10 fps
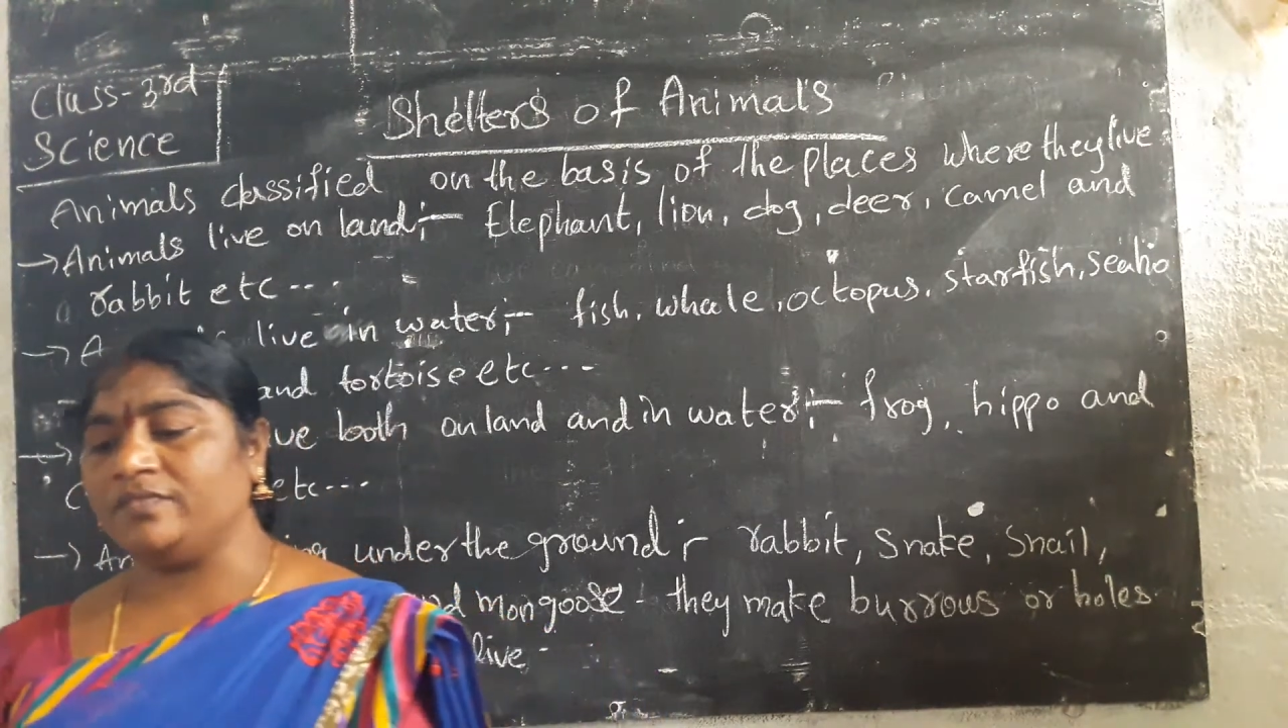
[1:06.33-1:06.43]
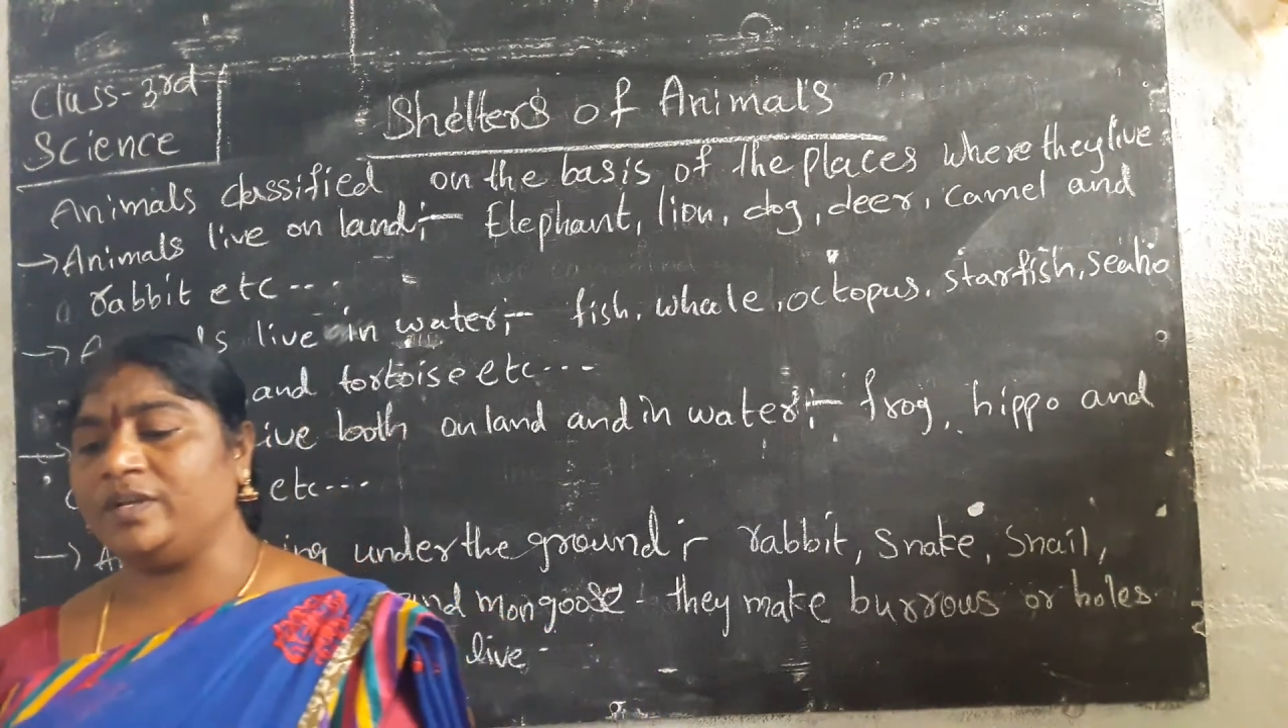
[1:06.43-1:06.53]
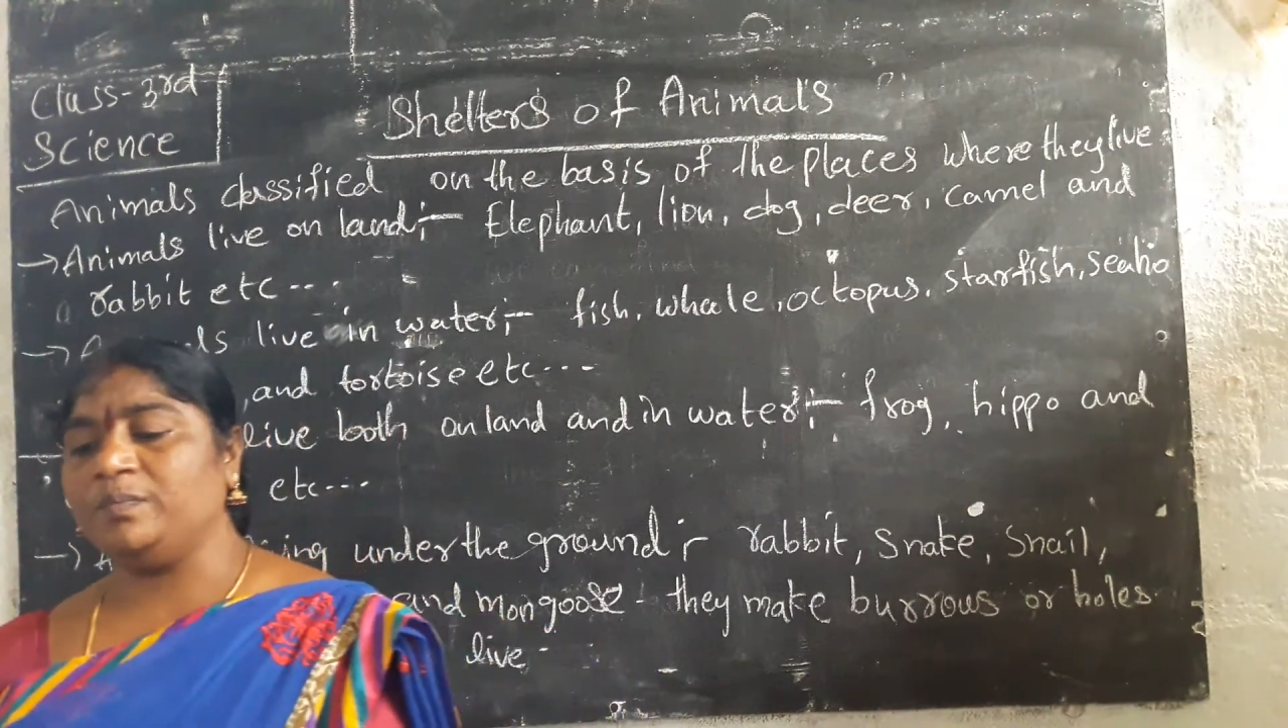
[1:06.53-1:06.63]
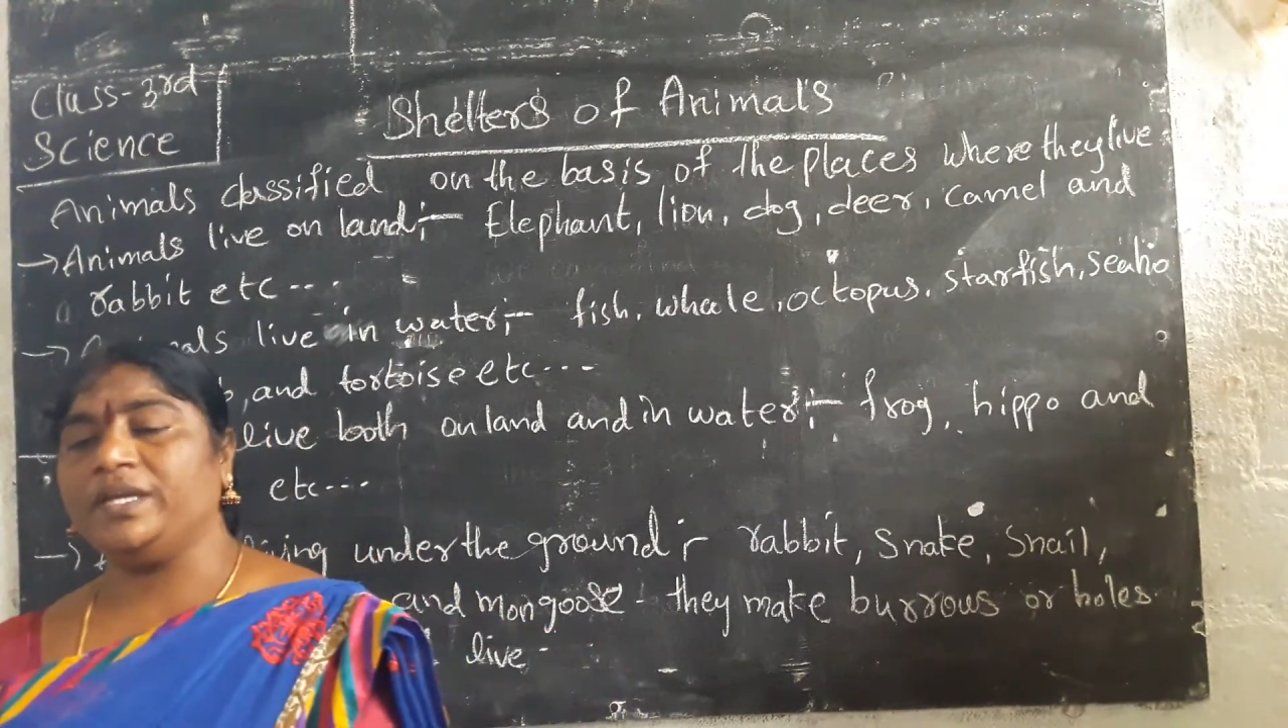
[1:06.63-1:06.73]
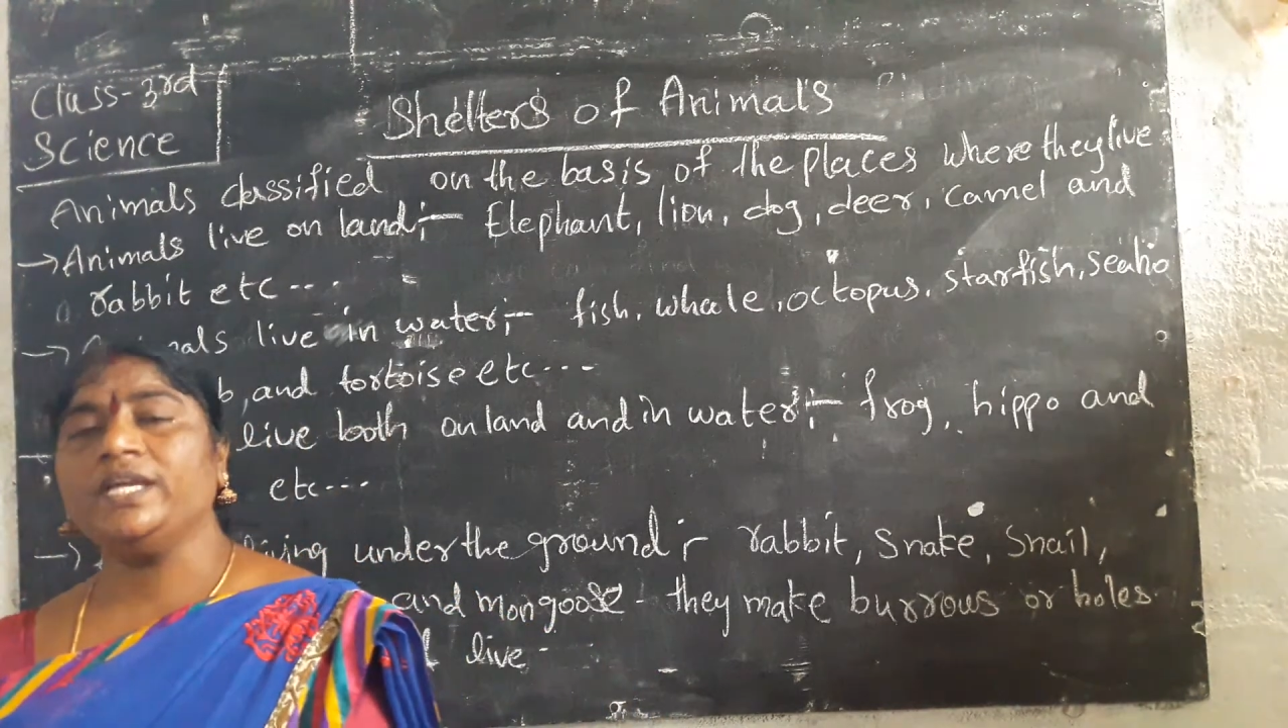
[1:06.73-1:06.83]

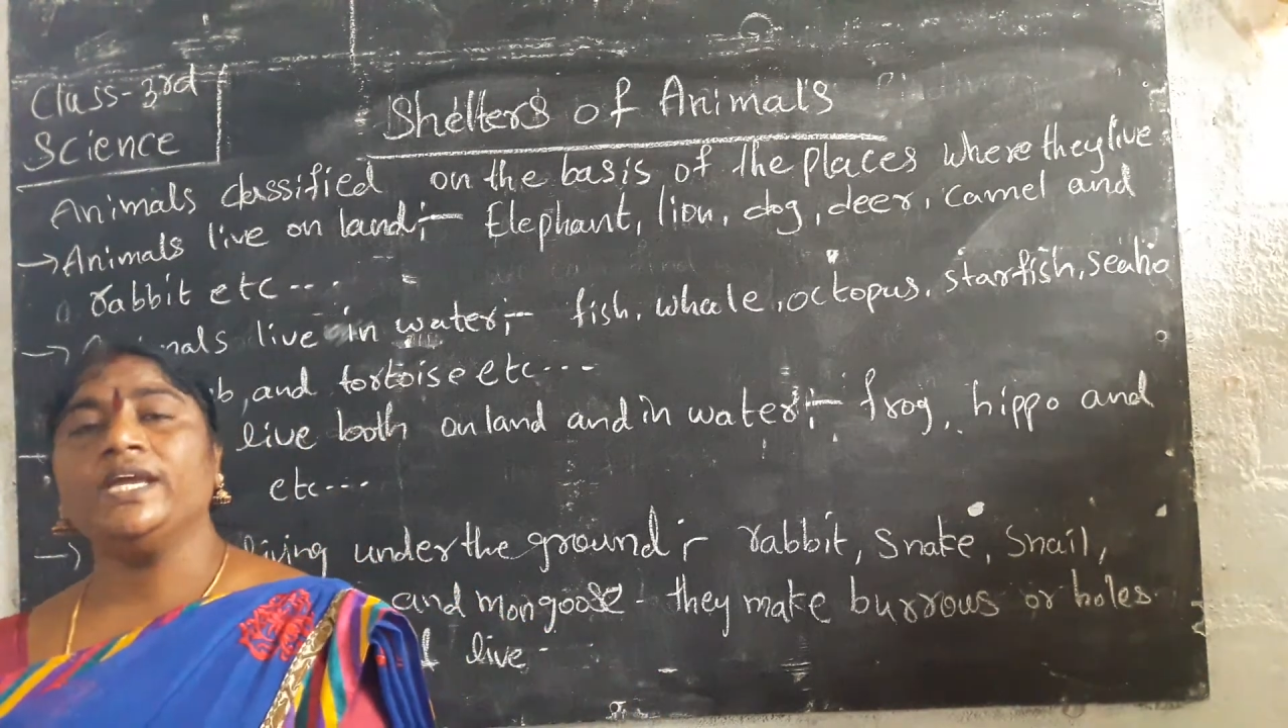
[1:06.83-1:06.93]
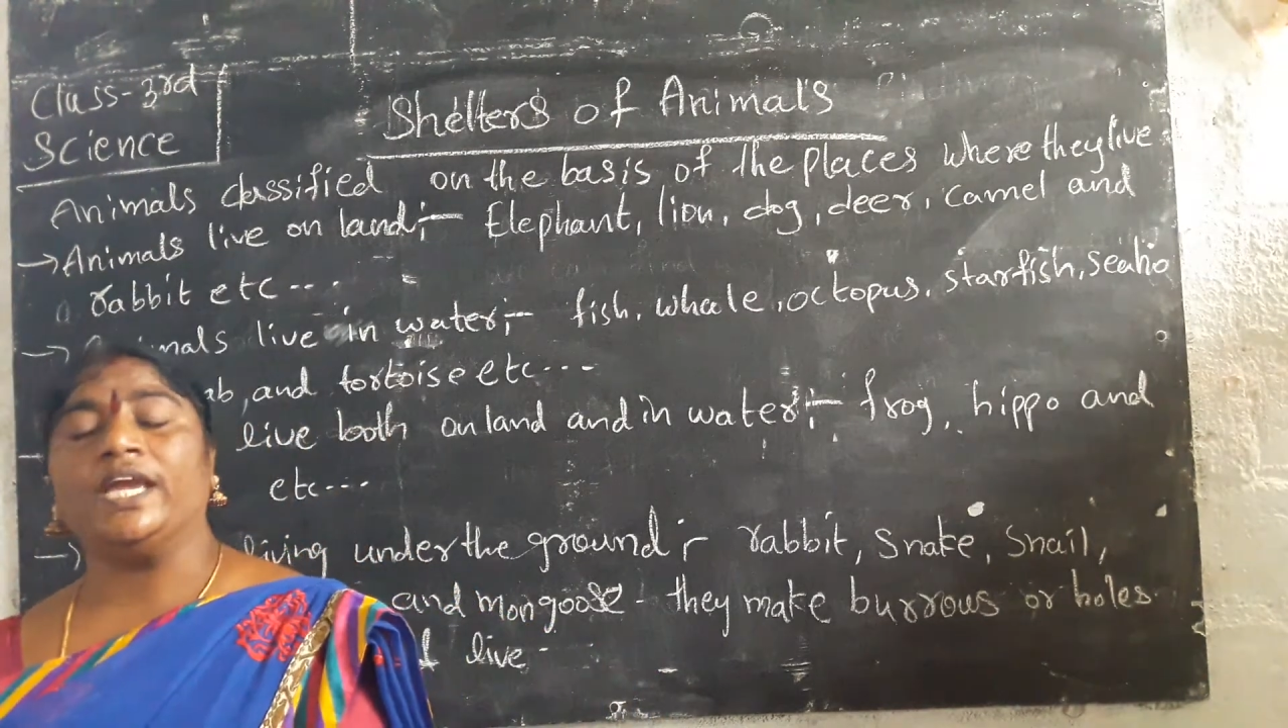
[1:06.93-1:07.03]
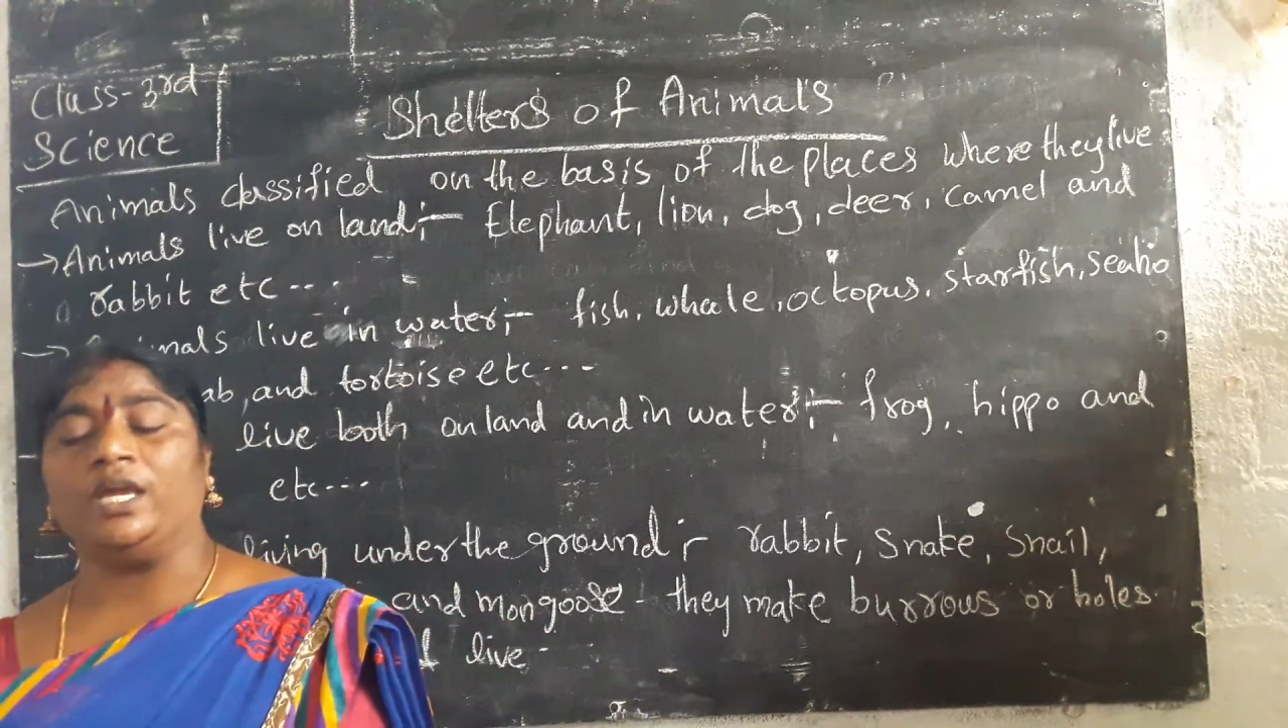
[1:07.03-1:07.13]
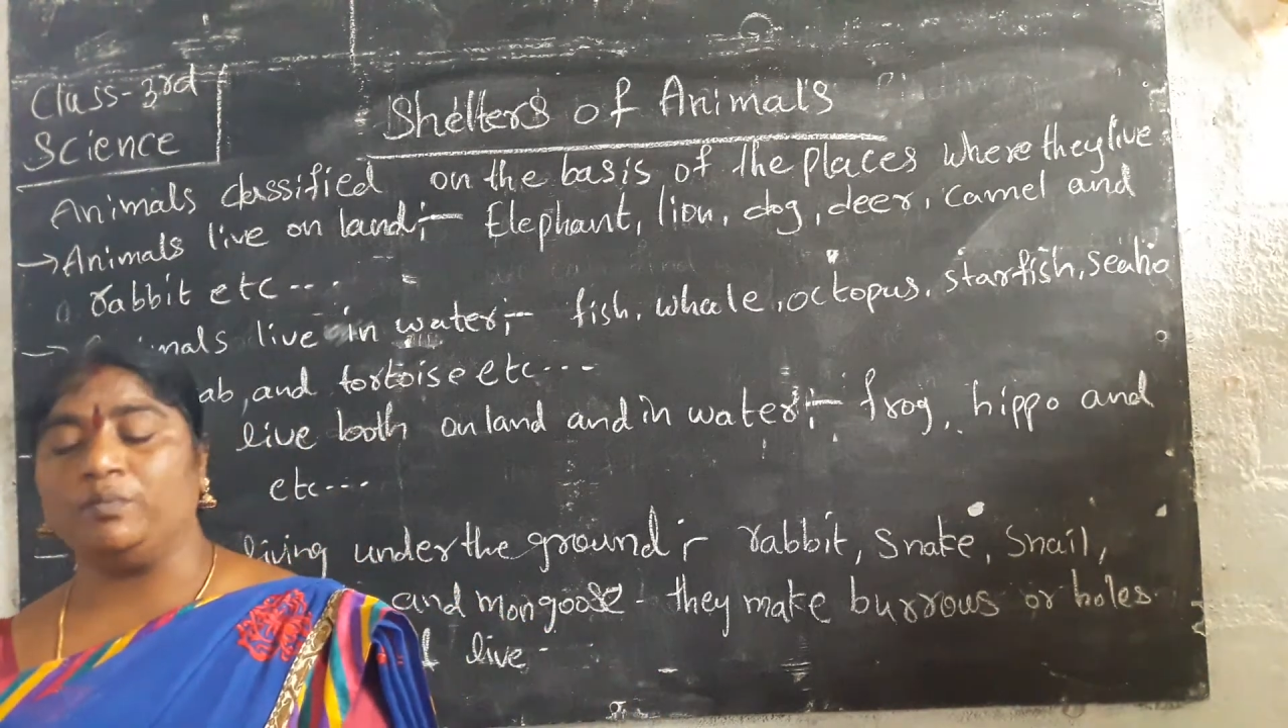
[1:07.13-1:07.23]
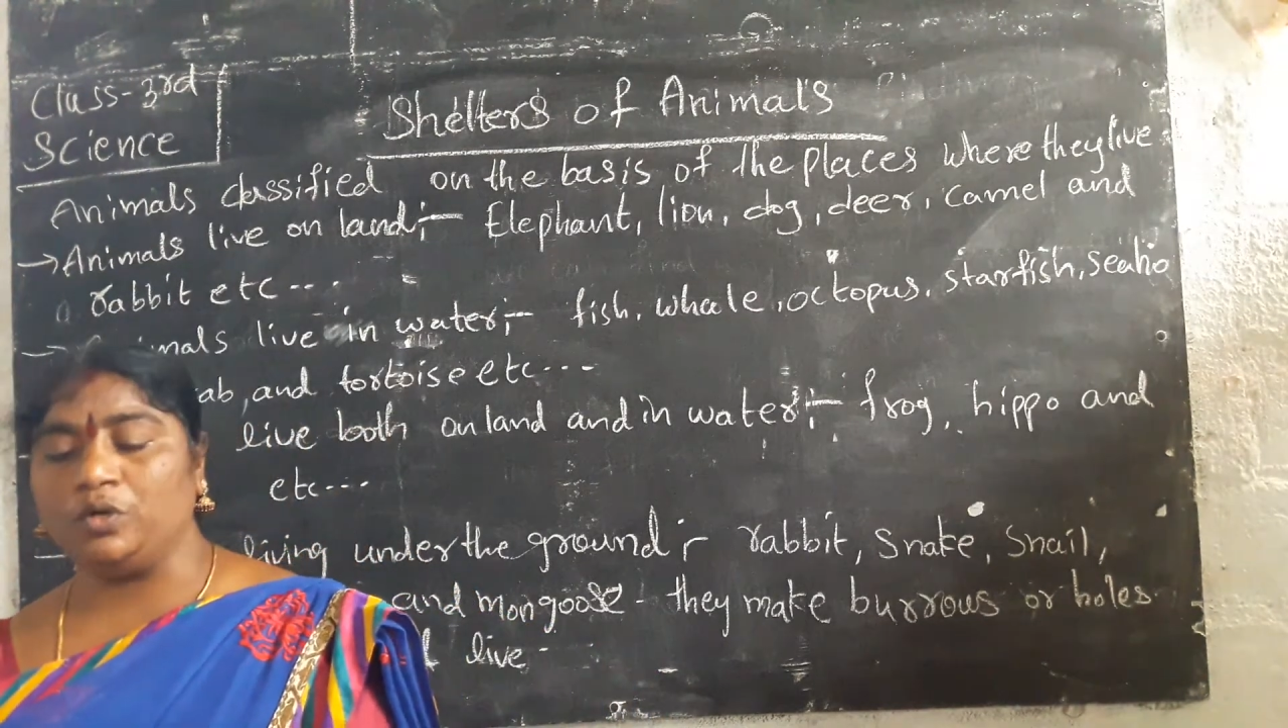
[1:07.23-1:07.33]
will
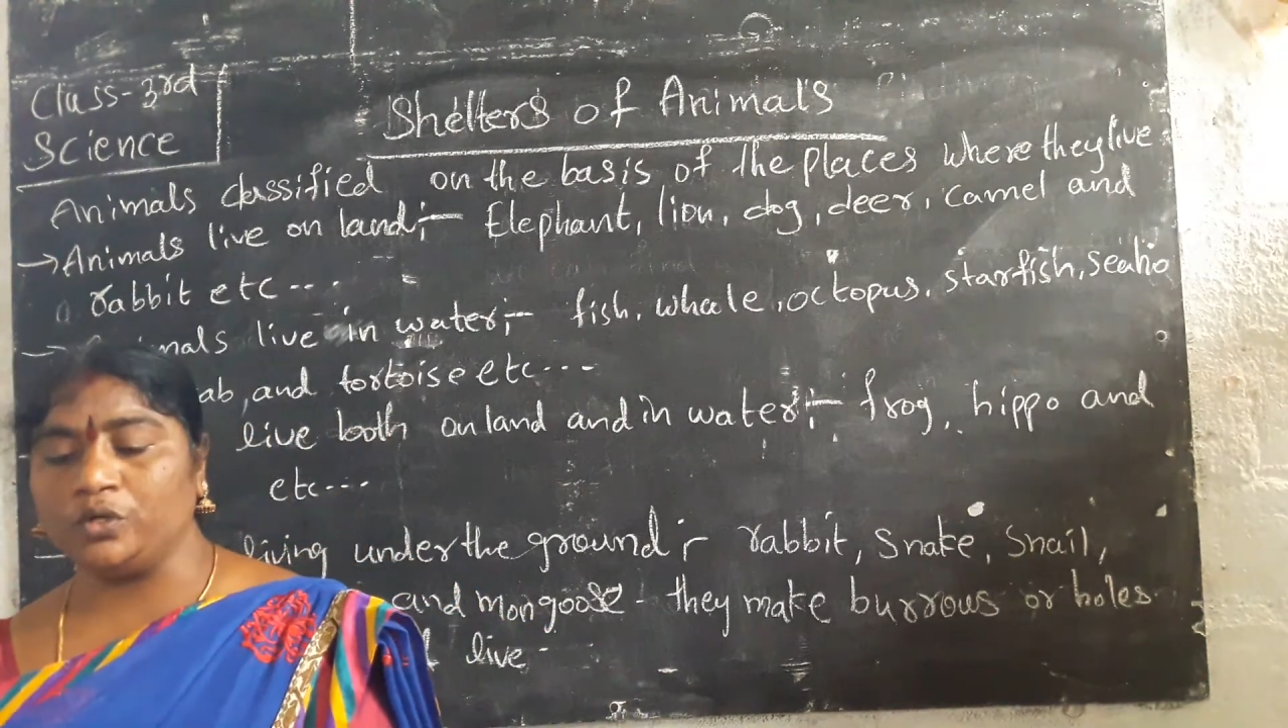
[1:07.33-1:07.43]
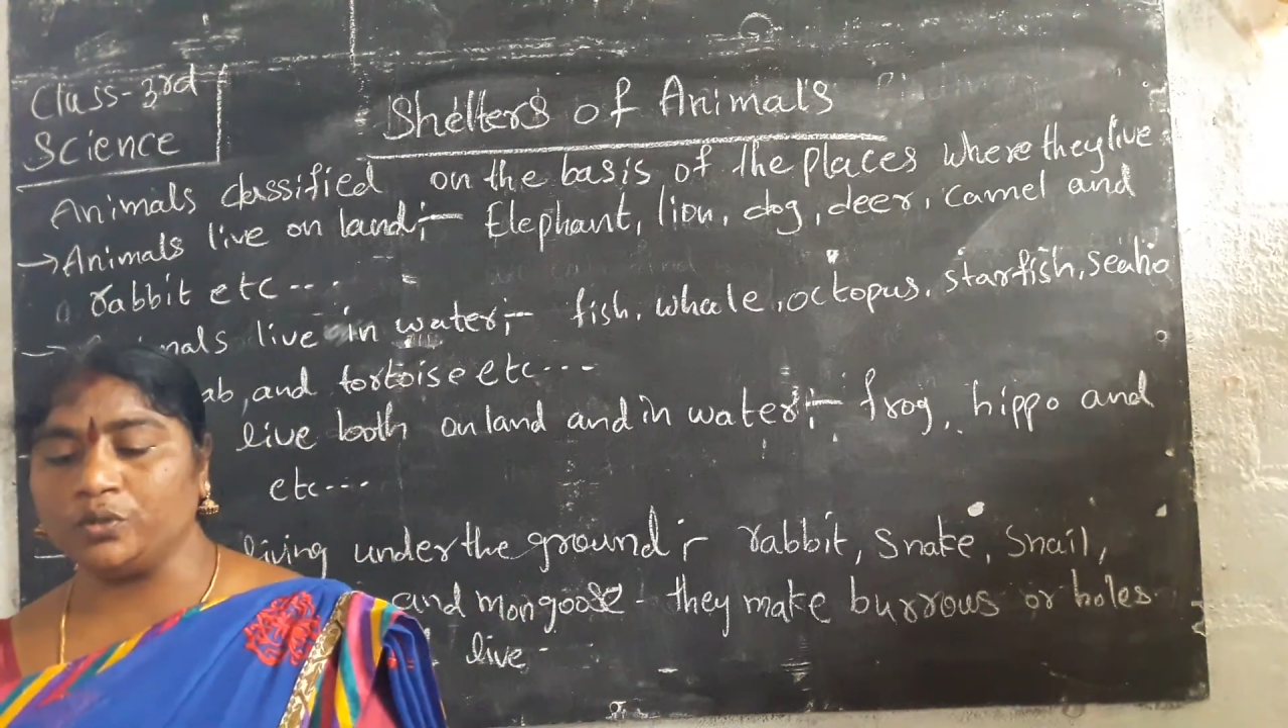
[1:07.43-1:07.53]
be able